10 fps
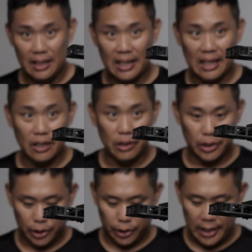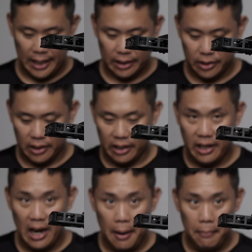Can go straight to the
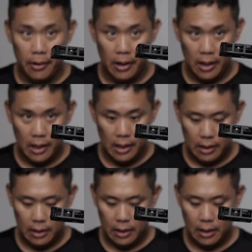camera.